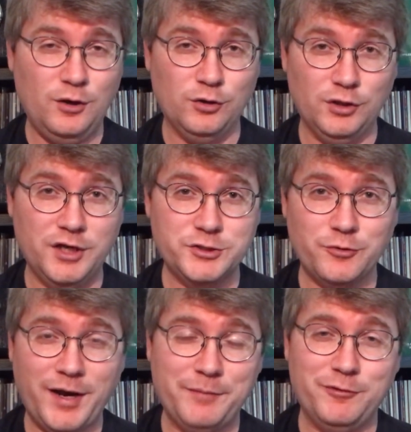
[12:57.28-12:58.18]
or lunch
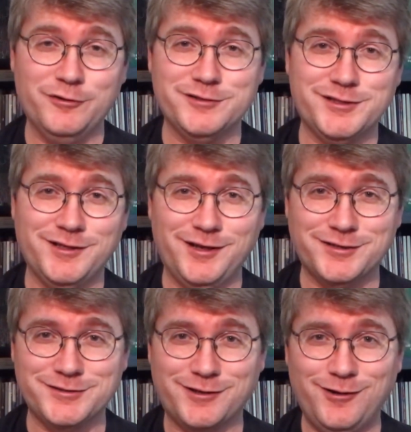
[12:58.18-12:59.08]
rapper as he
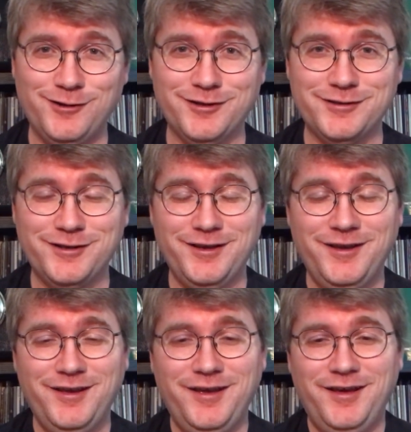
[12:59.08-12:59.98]
likes to call it.
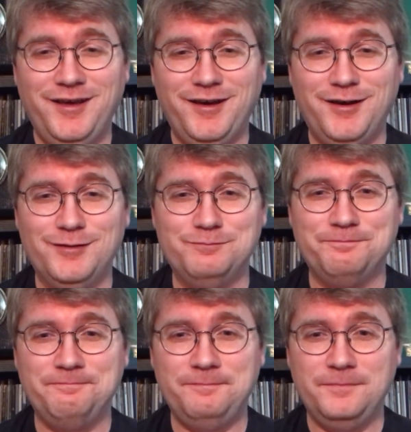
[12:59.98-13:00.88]

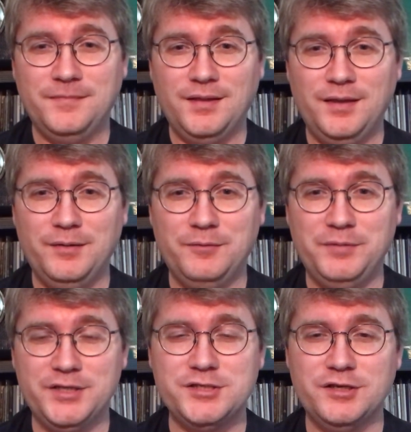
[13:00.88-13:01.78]

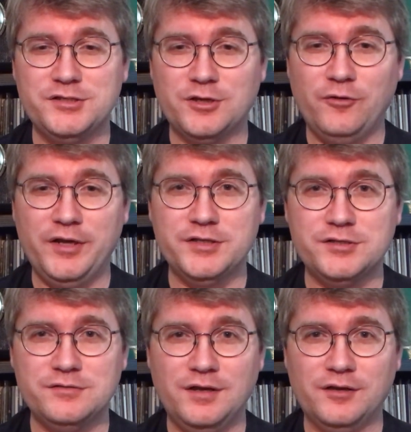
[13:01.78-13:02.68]
But it's a great
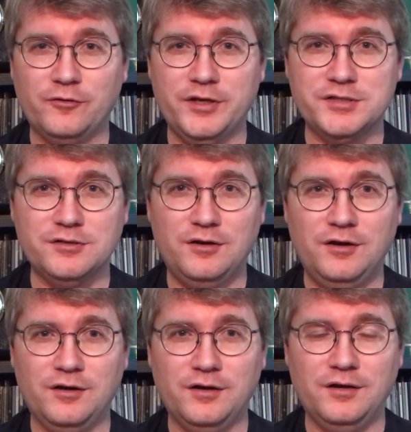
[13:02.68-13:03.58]

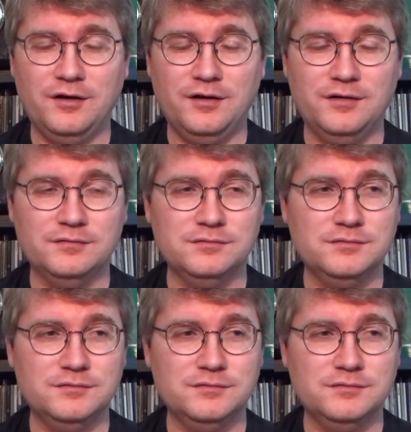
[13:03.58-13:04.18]
song,